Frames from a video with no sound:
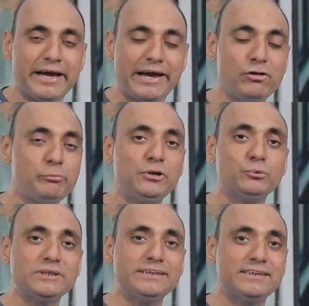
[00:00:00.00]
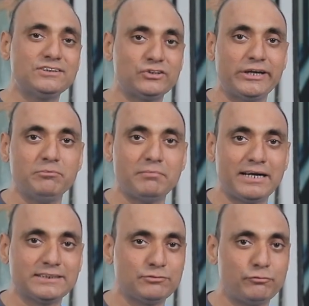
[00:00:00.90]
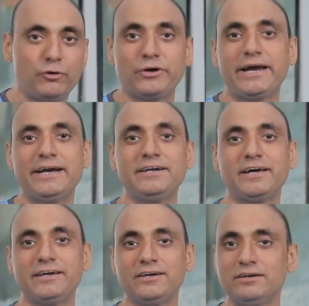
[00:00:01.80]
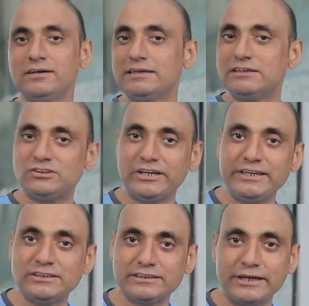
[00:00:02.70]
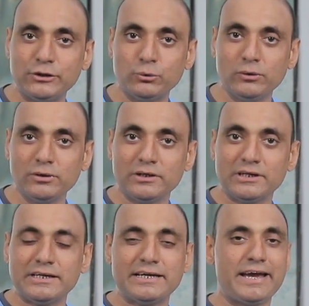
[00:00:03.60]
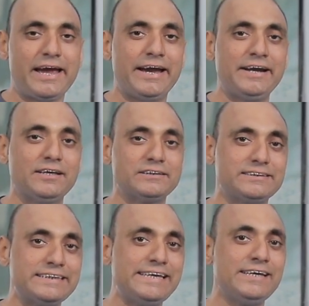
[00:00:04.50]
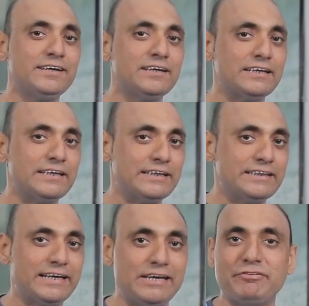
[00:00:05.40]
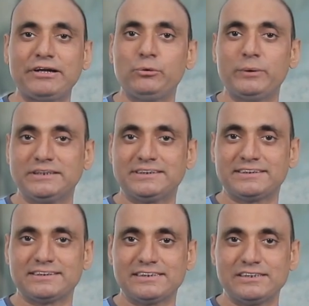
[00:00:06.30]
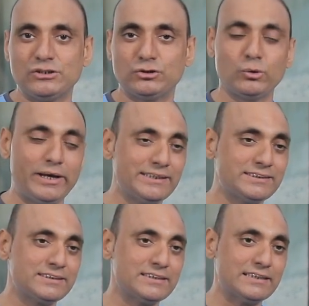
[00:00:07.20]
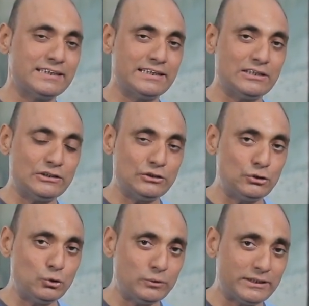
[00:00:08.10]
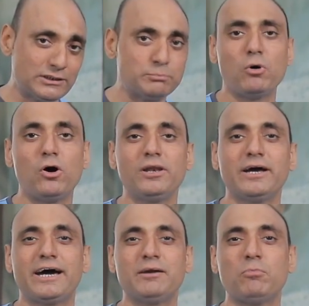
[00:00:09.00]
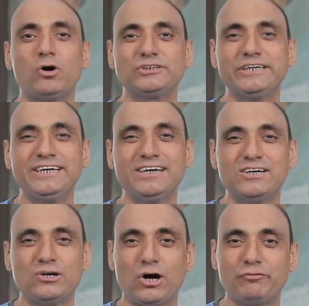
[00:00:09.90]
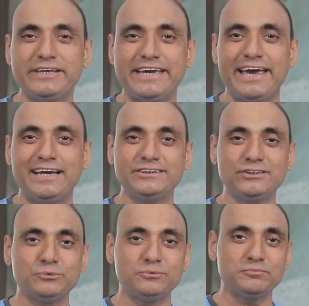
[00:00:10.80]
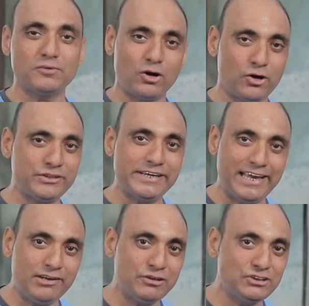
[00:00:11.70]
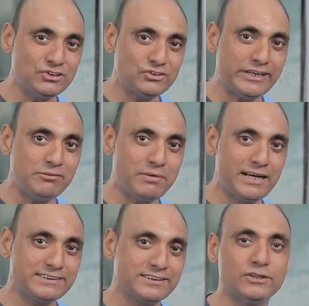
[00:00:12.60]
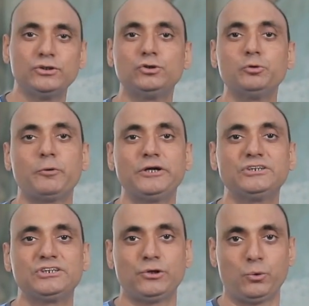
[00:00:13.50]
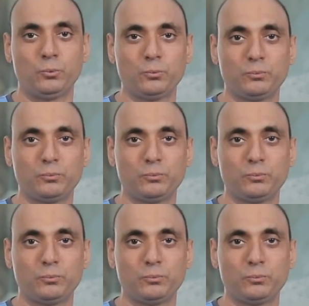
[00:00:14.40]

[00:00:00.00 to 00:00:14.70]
I will be using this training mask for entire training schedule and seeing the effectiveness. So let's do the small unboxing of the altitude or the elevation training mask 2.0.